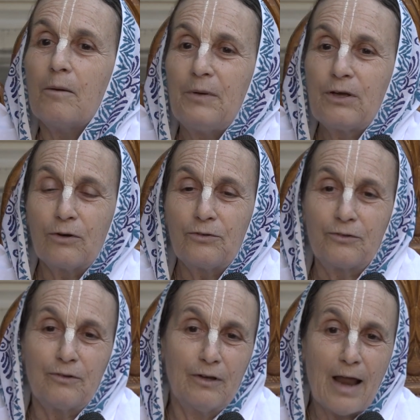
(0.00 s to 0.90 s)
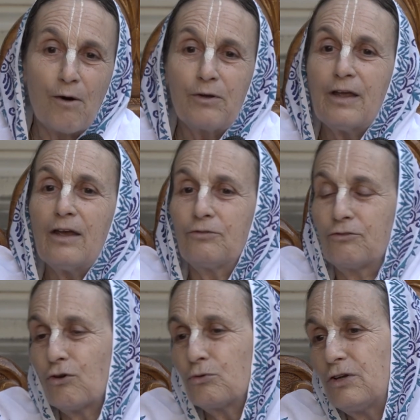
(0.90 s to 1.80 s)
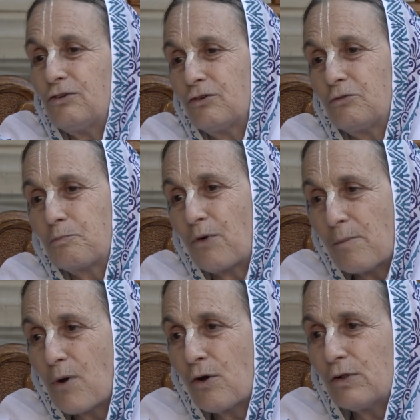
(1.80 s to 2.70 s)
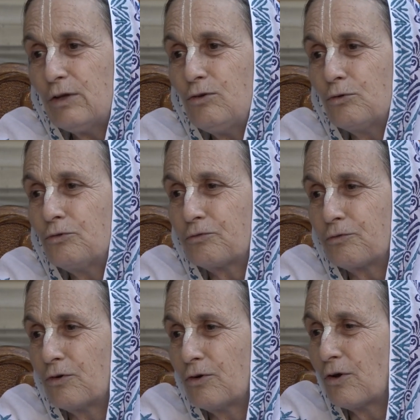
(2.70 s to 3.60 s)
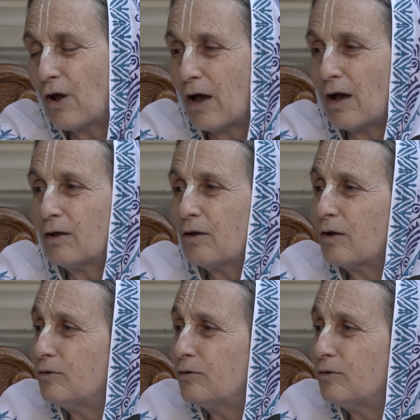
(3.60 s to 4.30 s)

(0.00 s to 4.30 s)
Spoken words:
because nowadays Jyotish is primarily used for